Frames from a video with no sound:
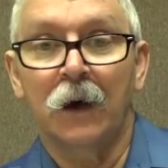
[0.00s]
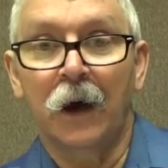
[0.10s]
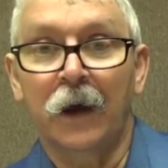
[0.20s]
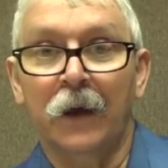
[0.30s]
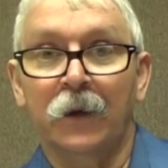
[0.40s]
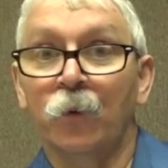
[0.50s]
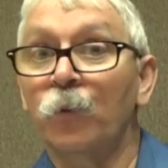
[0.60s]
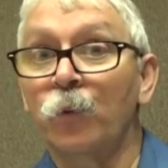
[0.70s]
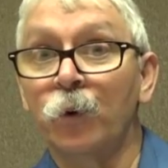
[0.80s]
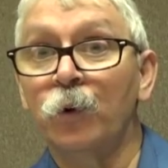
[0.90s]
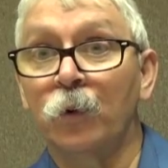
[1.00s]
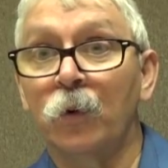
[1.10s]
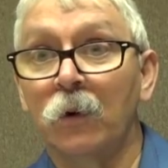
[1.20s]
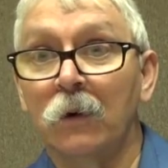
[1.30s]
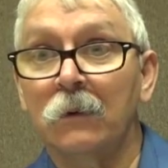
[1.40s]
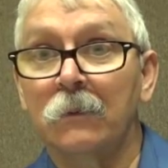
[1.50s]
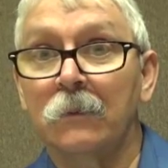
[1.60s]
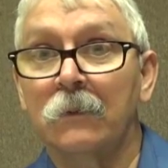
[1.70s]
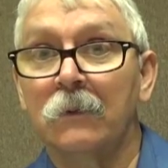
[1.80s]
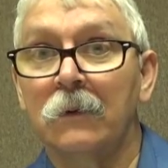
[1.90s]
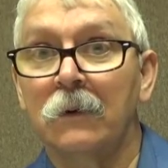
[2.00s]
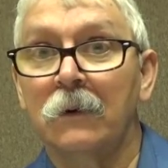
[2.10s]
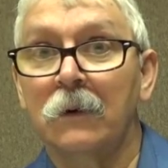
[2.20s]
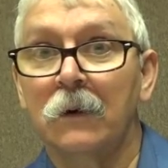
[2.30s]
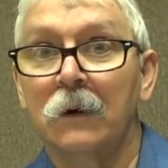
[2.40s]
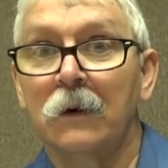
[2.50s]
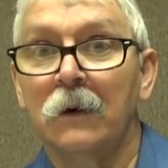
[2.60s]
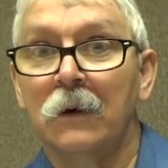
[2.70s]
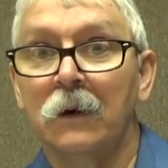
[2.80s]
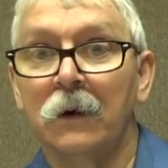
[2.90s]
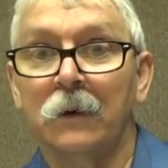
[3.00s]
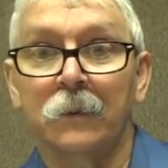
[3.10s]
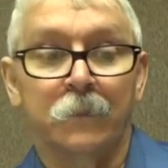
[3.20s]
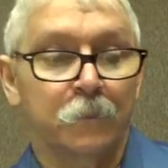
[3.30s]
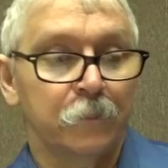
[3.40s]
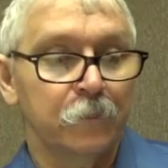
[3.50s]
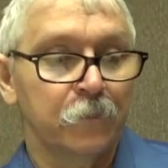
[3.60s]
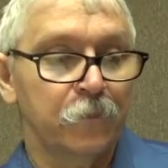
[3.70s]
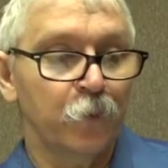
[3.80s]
a rule. Um,